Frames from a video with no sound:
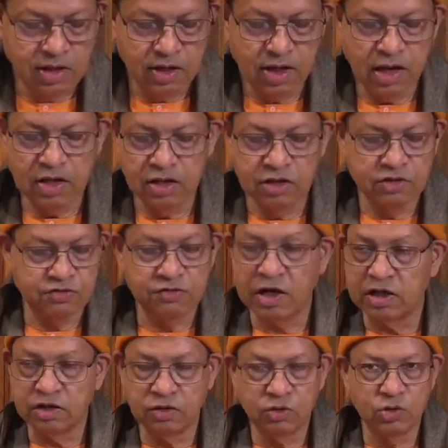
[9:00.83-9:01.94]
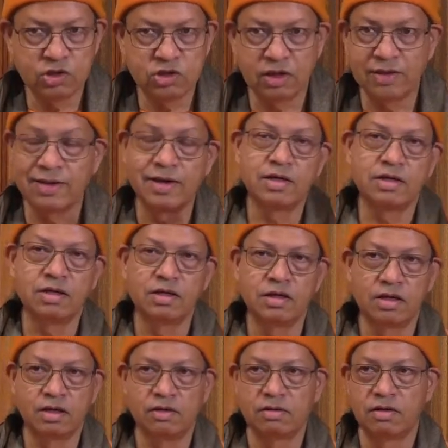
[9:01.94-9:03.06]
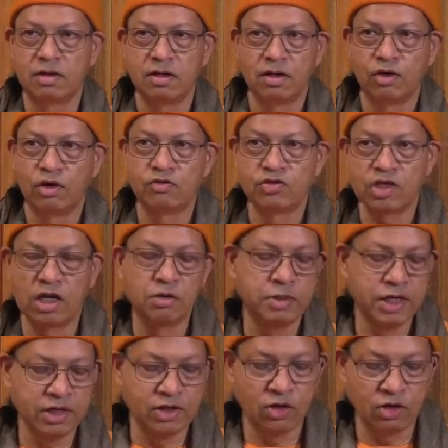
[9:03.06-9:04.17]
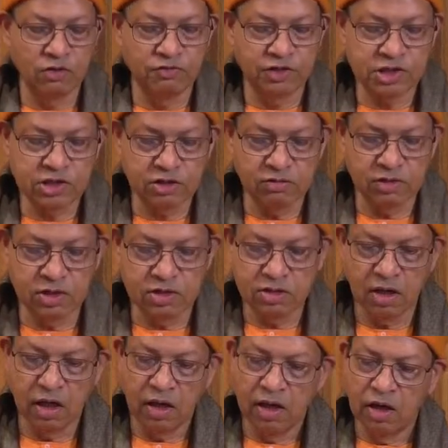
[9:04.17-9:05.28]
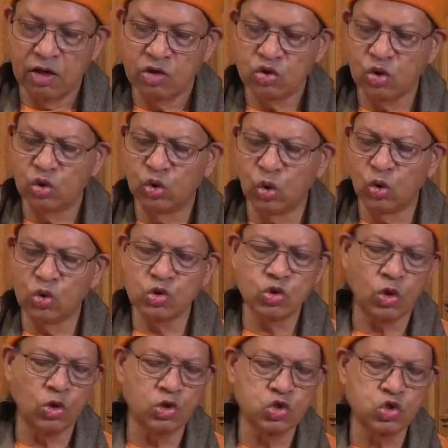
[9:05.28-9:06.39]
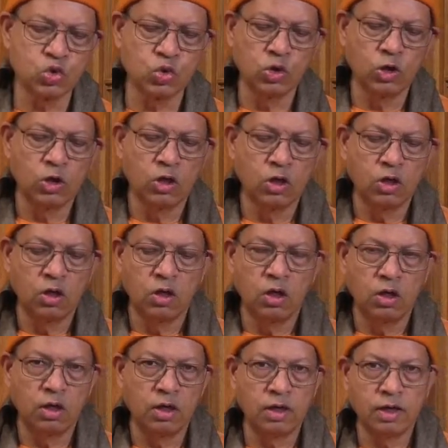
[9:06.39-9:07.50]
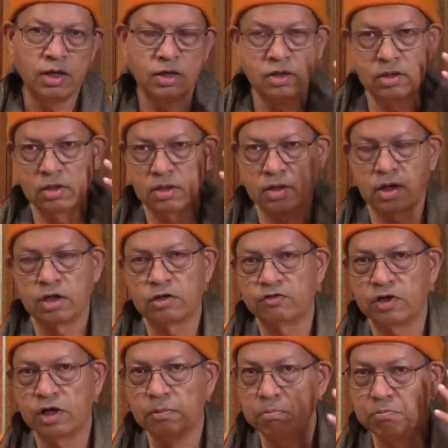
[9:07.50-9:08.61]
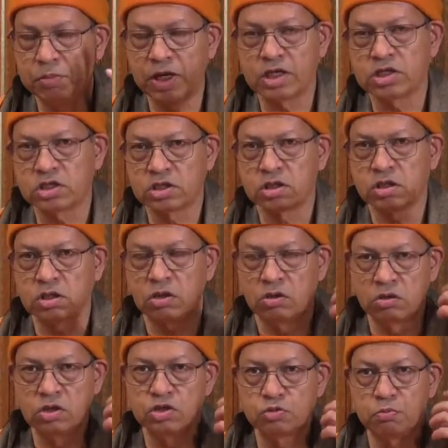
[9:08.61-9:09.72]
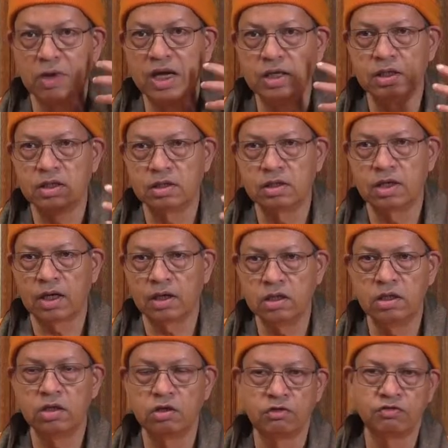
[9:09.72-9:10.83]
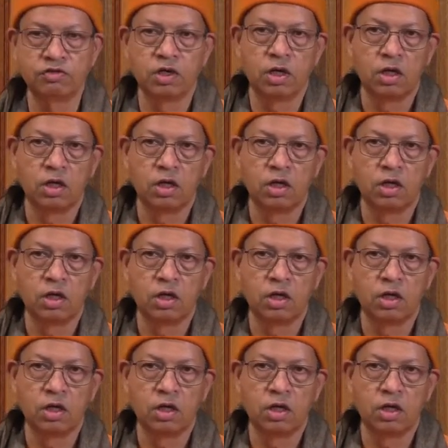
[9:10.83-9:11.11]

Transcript: And his father was a great guy of celebrating all festivals. So those also had kind of impressed on his mind the idea of